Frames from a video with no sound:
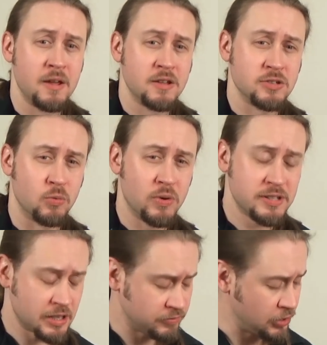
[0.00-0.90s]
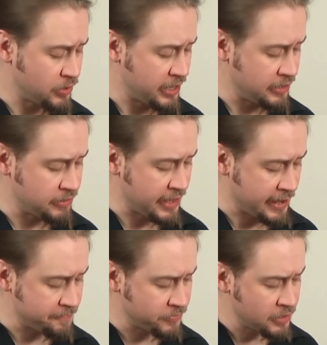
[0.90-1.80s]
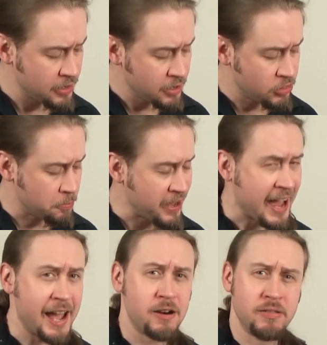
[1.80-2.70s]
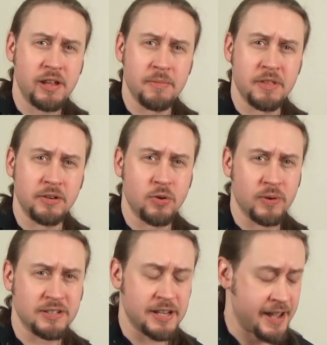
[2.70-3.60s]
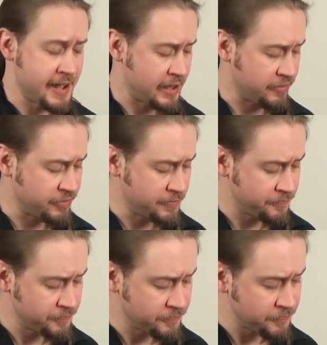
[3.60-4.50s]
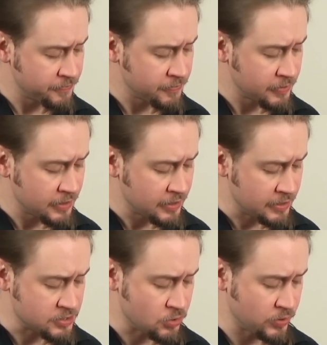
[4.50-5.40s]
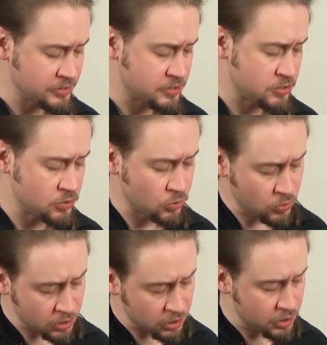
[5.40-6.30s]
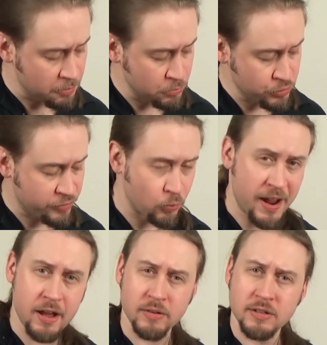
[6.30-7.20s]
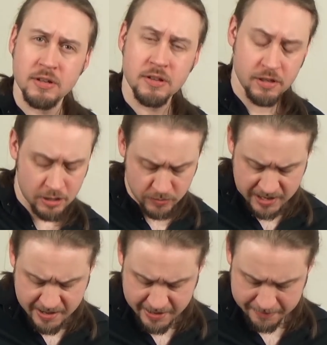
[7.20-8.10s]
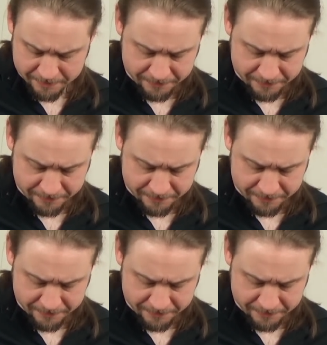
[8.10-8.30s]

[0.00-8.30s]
So once I've located that, the pattern that I'm then going to have is going to move around the note E.